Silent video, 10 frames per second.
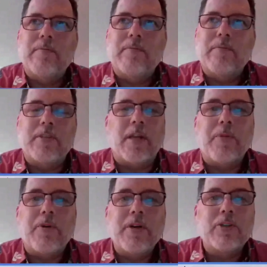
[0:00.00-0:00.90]

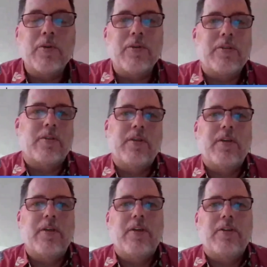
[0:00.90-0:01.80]
Sudbury schools
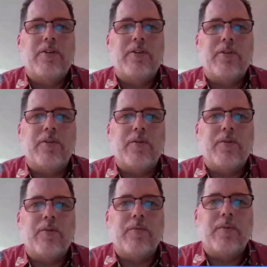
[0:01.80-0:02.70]

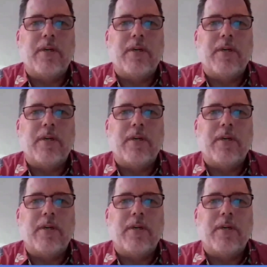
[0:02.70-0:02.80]
to